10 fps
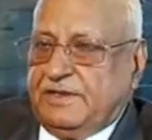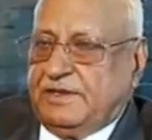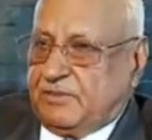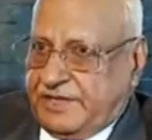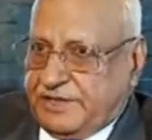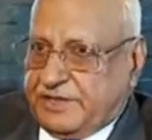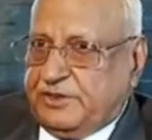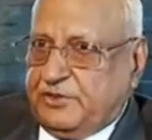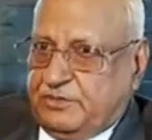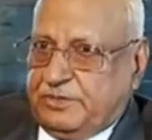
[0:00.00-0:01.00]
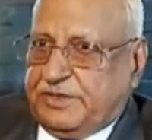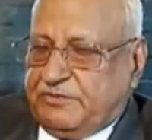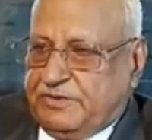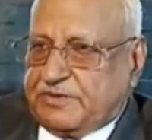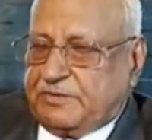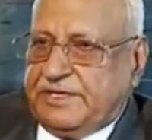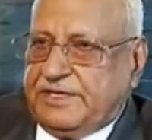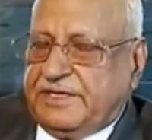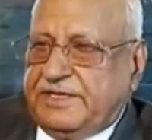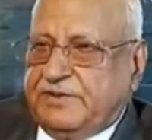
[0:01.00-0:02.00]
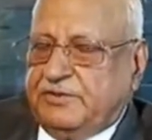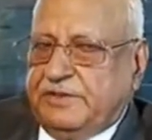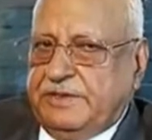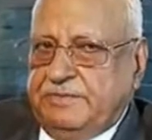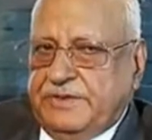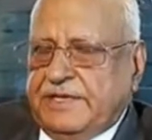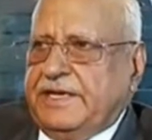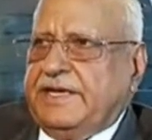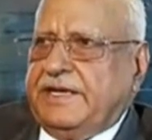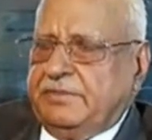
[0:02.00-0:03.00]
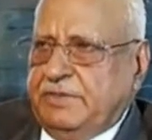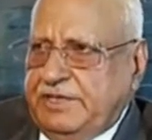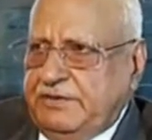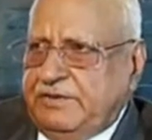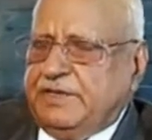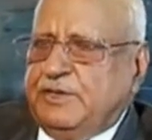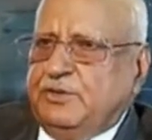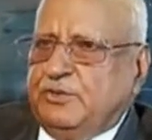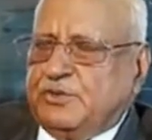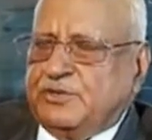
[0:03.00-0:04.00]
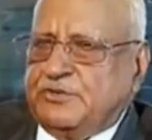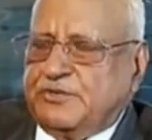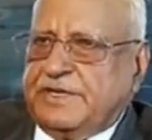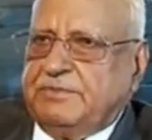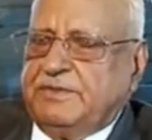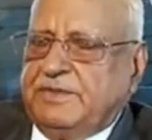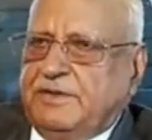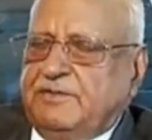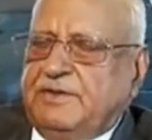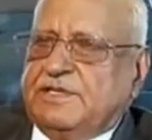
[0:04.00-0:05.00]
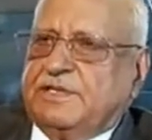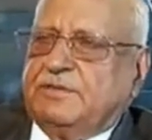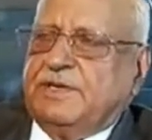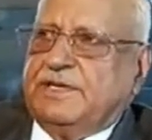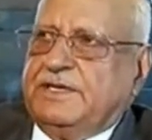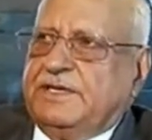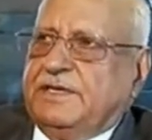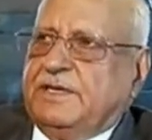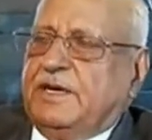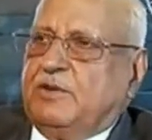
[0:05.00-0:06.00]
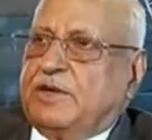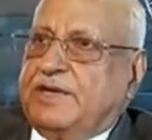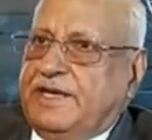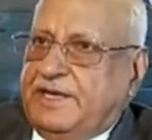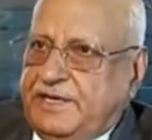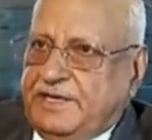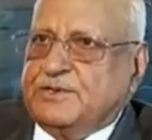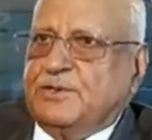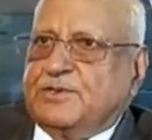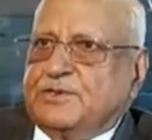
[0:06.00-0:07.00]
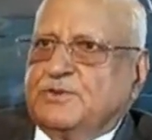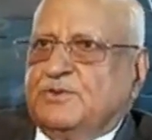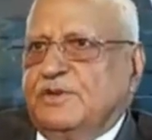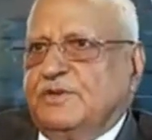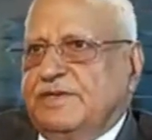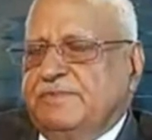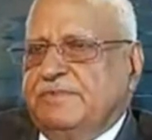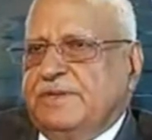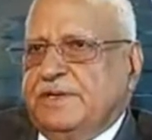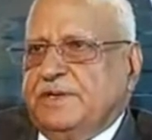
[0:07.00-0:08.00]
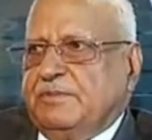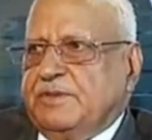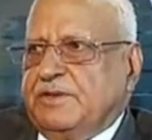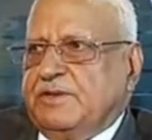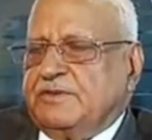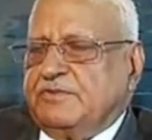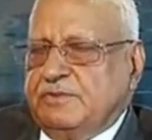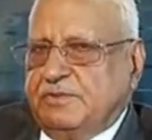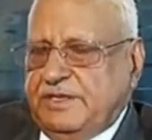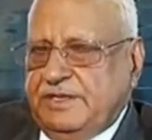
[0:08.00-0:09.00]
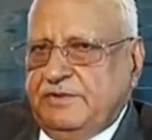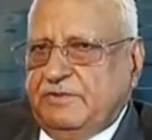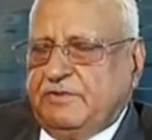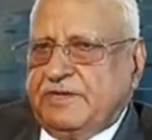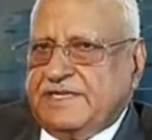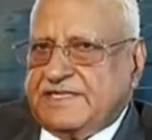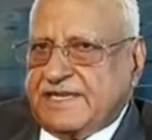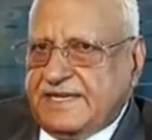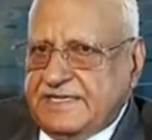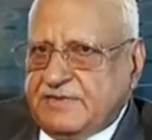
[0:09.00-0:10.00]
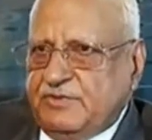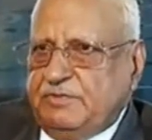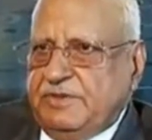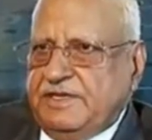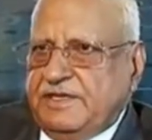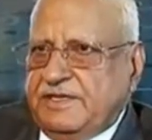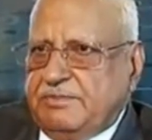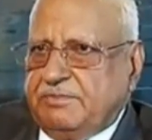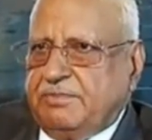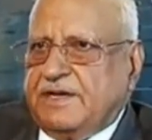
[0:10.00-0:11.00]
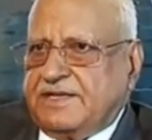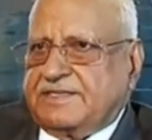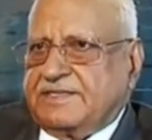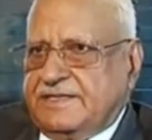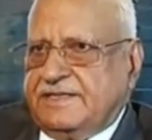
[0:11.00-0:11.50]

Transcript: Our lighting equipment that we have supplied earlier to them, and I believe that in due course of time we'll supply our LEDs also to all of them, because we believe our designs will be par excellent.